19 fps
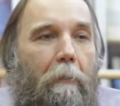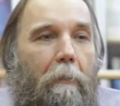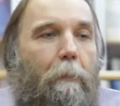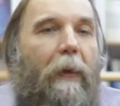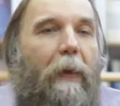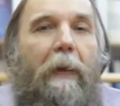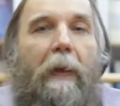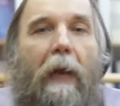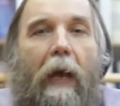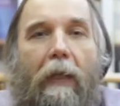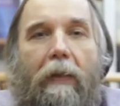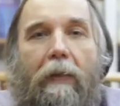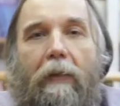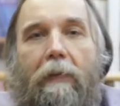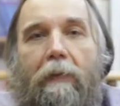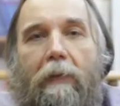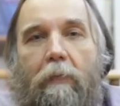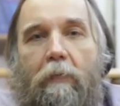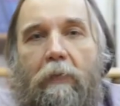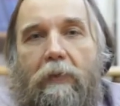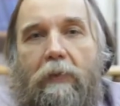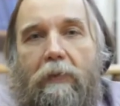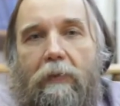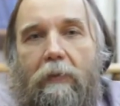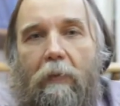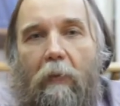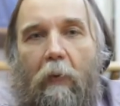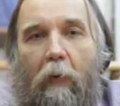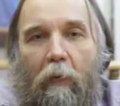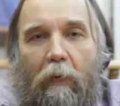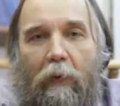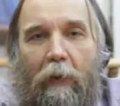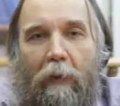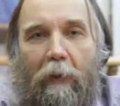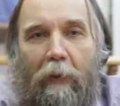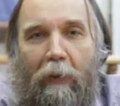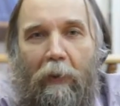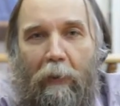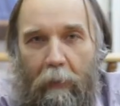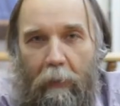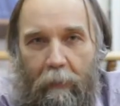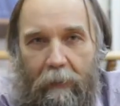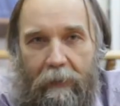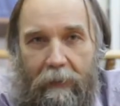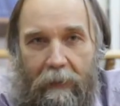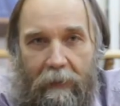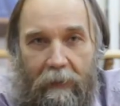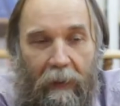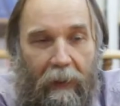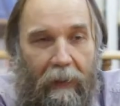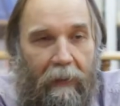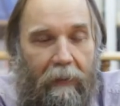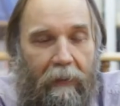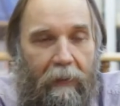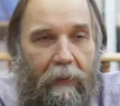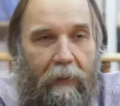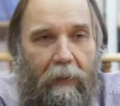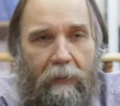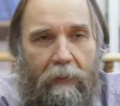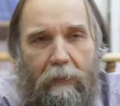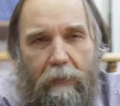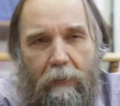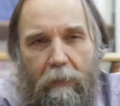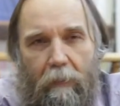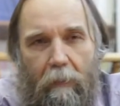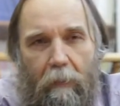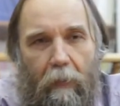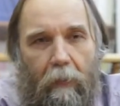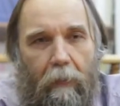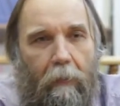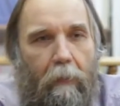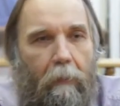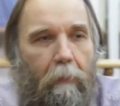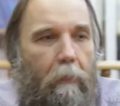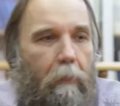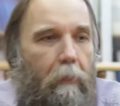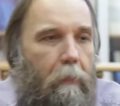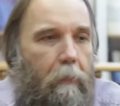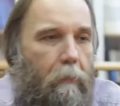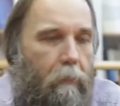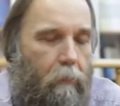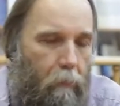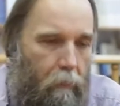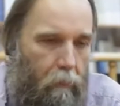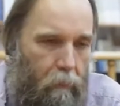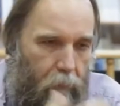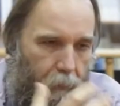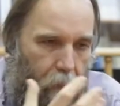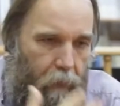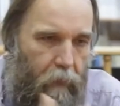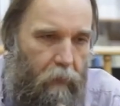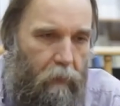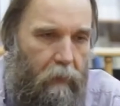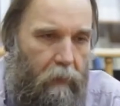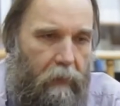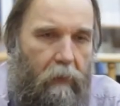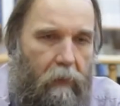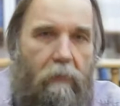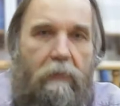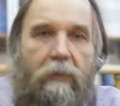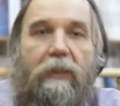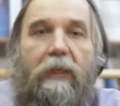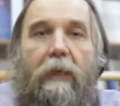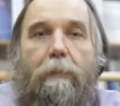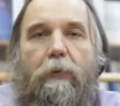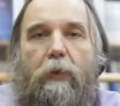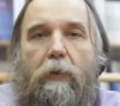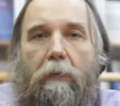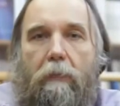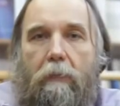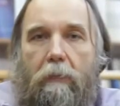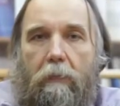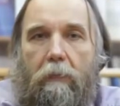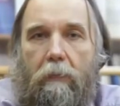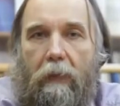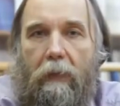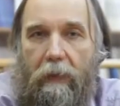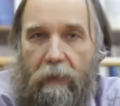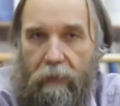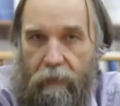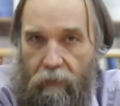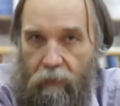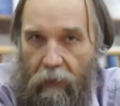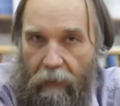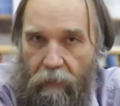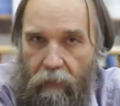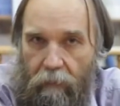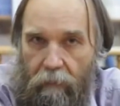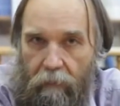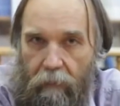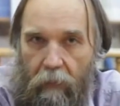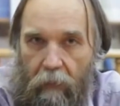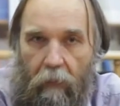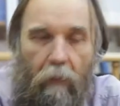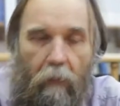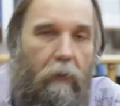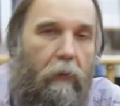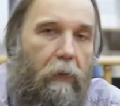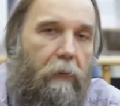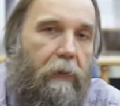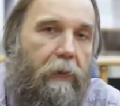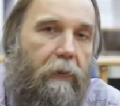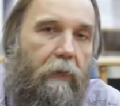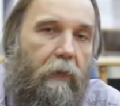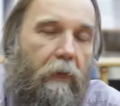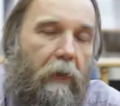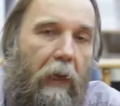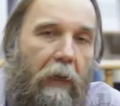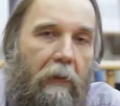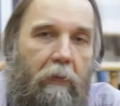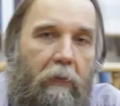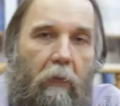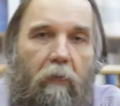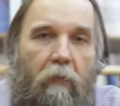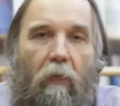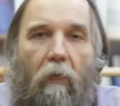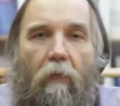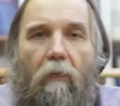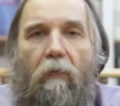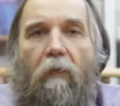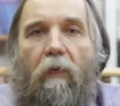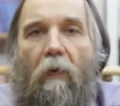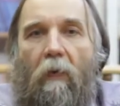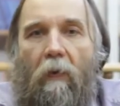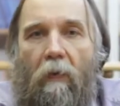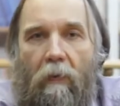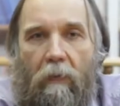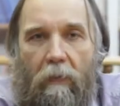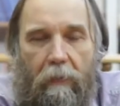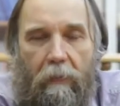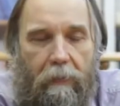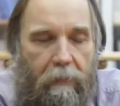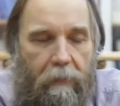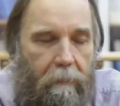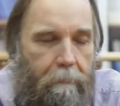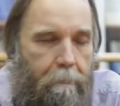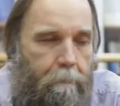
beyond the limits of the global society. It's purely conceptual construction, this kind of fourth